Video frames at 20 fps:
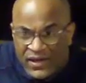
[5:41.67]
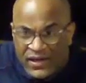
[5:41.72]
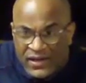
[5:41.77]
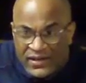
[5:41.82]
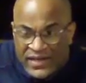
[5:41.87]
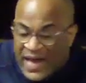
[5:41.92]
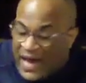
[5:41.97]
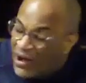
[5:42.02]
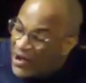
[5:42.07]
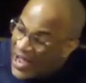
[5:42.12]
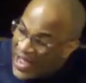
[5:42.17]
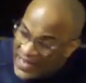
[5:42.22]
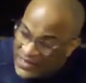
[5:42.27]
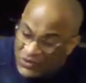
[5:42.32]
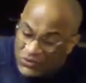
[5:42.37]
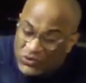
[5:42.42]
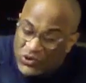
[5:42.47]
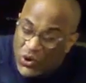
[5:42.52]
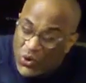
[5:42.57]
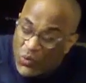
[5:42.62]
Now, I
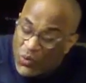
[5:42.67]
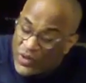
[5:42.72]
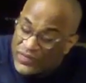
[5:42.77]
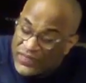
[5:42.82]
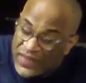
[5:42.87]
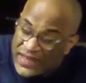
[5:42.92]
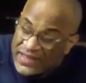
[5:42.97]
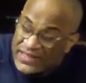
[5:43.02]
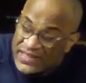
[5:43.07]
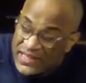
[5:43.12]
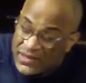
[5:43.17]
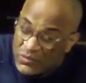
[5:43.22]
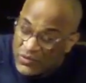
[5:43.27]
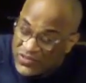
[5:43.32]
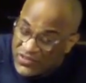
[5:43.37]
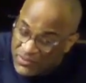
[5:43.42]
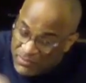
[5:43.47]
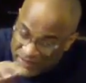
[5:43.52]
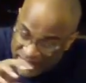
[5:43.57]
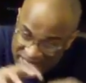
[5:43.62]
don't know what they did
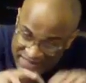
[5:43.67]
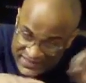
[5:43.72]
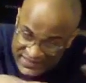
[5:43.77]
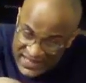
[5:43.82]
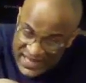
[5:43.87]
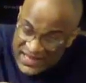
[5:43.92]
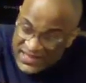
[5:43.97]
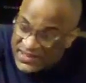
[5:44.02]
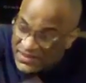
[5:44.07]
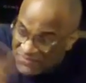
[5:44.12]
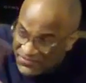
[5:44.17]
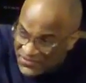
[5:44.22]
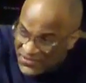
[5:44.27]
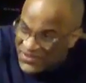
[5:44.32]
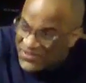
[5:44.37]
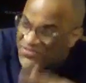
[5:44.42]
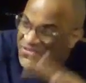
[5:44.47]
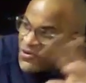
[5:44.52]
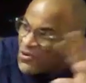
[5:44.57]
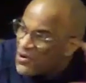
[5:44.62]
with it, but I signed up for their
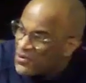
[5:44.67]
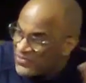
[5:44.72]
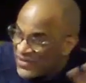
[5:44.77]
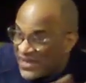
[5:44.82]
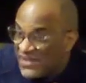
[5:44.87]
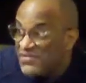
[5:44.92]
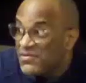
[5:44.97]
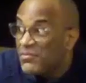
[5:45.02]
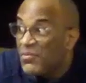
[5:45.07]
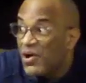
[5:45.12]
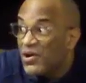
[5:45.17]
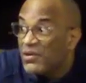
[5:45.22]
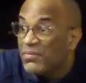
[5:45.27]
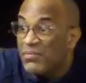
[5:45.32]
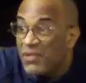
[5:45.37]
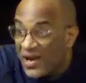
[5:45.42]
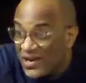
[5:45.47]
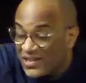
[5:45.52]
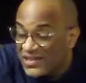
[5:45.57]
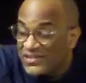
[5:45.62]
forums. I even bought a
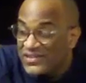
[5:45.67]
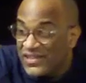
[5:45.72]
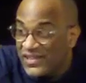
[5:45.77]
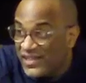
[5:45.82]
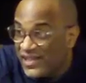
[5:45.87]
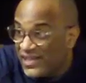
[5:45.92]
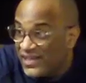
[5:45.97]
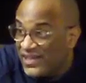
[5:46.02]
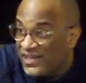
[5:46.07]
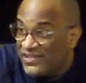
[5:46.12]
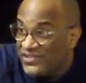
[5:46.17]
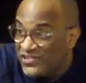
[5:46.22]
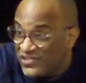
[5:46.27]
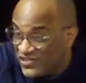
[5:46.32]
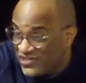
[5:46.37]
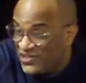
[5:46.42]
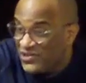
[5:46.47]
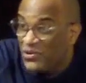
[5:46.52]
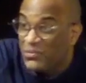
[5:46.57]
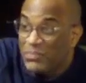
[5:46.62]
product to get into
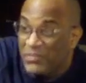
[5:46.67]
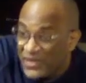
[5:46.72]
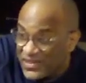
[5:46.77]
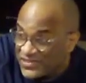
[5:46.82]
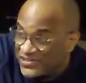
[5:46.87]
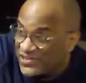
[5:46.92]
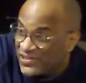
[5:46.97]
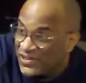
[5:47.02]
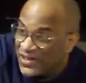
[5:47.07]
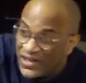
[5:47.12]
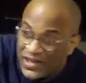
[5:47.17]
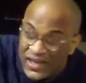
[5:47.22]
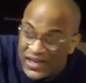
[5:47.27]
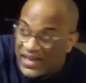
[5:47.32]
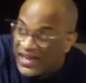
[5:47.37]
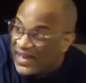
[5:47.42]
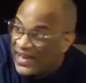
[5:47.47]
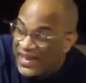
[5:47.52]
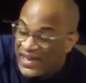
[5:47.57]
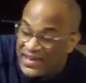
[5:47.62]
SEO Presser
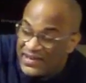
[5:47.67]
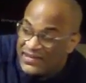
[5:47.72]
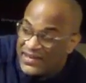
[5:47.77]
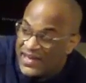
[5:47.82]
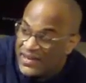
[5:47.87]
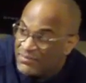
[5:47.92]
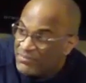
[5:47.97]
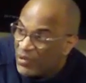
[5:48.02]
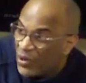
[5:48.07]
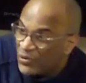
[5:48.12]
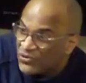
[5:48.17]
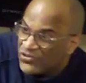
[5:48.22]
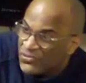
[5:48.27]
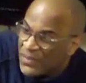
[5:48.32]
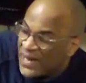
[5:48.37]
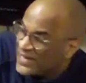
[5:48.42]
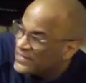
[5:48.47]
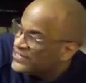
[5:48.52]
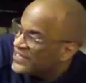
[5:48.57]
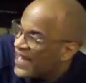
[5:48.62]
and post
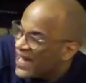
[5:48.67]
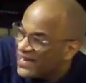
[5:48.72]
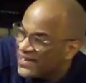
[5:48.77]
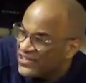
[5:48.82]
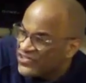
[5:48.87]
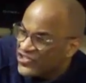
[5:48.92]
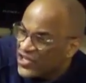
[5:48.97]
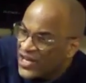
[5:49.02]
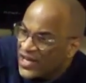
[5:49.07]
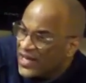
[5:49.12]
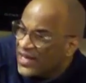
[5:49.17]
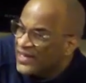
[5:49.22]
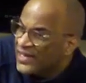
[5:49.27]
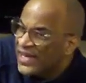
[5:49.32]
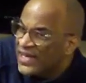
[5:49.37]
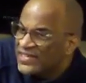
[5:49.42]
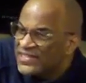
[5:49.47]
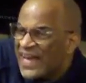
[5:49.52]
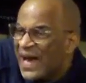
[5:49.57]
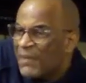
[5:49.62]
my challenge.
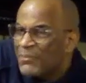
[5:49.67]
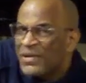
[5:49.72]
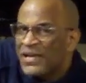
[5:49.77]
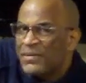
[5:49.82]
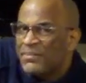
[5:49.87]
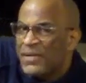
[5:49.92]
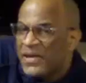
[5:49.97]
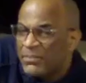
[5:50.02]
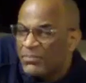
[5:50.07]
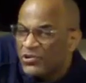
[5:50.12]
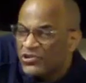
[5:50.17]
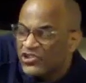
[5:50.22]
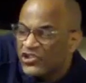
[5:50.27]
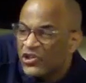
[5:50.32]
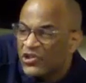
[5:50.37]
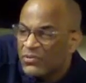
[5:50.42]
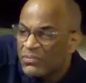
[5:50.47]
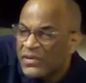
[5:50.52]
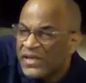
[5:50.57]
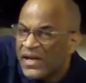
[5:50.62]
Guess how many people
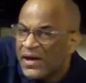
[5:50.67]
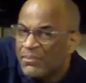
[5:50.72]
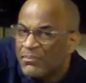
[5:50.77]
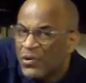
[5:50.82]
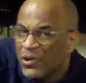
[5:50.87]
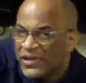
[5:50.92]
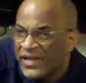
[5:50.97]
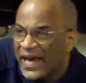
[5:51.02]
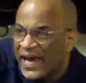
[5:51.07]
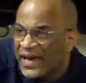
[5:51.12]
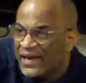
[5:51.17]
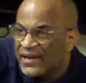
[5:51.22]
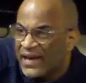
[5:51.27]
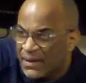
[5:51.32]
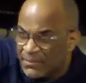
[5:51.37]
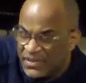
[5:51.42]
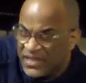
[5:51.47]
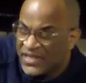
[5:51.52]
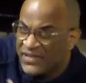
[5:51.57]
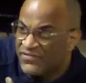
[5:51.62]
took me up on that? I
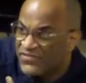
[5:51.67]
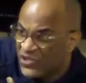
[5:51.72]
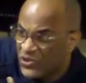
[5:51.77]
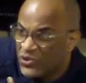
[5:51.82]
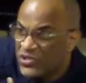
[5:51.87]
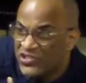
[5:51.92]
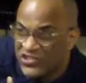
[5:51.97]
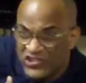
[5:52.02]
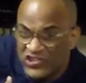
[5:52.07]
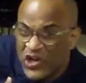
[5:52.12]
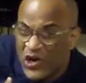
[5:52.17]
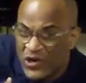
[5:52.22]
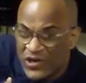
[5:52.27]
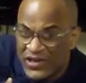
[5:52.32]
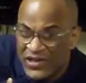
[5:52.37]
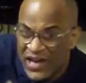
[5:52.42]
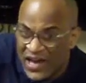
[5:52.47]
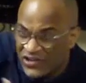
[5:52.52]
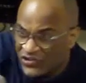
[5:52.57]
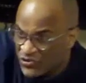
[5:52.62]
mean, if you're a
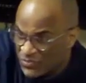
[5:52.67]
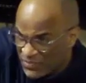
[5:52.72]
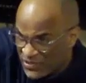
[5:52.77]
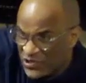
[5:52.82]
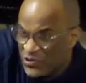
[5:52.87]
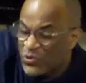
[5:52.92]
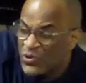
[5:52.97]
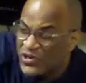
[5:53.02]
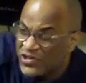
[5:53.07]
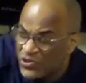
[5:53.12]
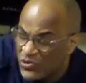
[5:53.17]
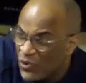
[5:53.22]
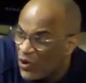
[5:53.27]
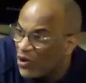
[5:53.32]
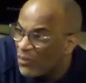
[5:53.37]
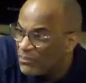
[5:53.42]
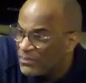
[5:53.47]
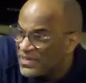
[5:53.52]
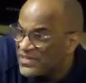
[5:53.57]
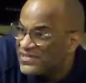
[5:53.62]
starting entrepreneur and you
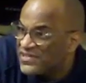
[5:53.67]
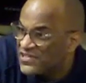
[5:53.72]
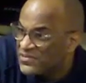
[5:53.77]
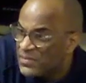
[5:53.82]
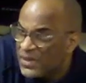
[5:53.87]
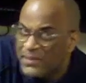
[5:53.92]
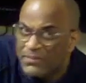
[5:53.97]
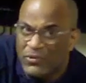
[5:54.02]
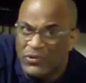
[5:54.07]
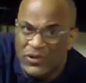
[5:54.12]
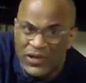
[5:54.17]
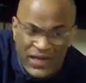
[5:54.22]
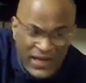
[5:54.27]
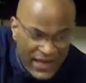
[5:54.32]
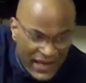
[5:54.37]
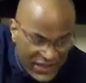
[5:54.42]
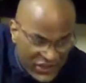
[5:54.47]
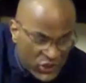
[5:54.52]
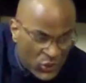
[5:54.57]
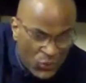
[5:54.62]
all business people
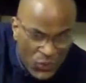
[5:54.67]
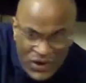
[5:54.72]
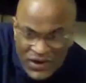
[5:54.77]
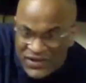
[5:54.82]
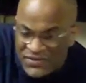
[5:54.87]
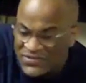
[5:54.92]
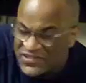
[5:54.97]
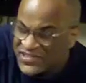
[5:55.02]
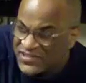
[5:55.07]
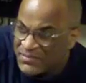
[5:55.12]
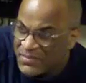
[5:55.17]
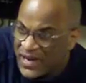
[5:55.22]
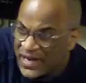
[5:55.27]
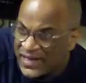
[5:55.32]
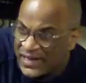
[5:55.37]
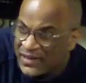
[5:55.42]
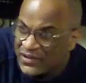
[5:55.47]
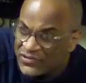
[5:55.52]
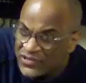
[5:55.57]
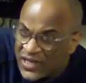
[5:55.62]
and you're working for
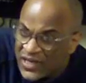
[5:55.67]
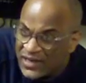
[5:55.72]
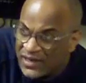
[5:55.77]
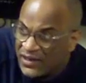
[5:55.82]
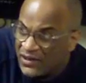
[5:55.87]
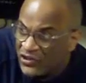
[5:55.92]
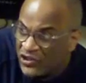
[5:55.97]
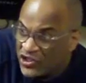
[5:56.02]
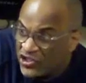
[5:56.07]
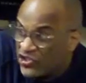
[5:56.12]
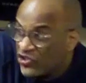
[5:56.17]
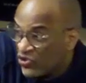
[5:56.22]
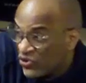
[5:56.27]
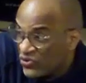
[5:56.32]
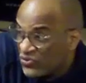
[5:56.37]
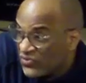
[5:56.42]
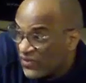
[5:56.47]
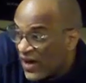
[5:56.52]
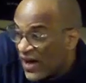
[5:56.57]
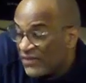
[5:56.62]
somebody else, could you
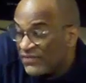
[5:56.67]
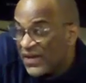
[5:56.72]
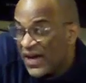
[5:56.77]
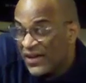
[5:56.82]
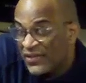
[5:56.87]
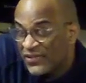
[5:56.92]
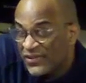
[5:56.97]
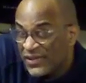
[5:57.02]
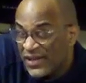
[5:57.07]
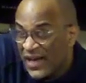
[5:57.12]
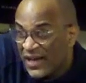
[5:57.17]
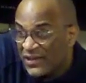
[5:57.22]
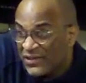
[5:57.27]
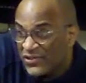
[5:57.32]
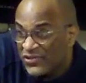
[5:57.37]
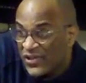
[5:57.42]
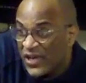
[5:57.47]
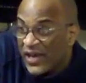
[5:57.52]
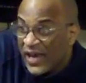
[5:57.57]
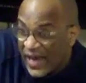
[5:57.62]
use
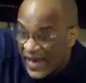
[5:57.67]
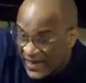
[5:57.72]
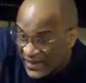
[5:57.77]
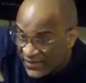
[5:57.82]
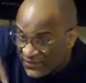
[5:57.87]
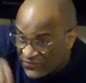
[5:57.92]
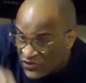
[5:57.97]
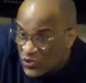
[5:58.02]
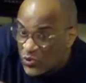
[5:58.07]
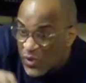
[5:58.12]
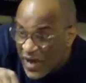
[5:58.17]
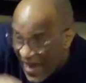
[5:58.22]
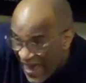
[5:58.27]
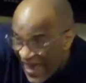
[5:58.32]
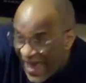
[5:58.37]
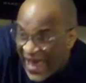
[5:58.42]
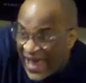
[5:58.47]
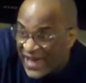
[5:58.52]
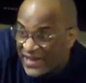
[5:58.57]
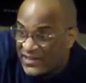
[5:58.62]
$5,000? And if you
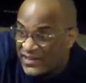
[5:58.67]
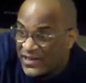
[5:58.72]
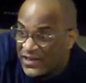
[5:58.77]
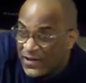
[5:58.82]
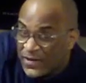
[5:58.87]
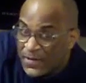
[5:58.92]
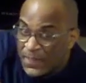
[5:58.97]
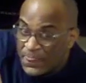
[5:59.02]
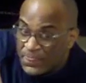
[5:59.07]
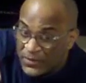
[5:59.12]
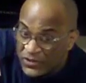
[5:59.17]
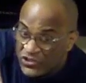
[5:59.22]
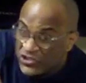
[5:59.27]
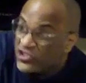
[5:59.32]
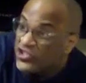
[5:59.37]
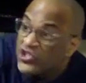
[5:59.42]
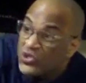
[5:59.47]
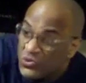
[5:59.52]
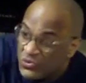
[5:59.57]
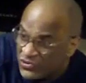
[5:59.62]
had the
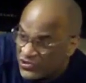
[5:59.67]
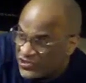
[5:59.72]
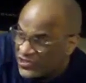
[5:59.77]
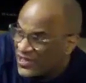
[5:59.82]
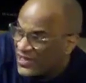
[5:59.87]
juice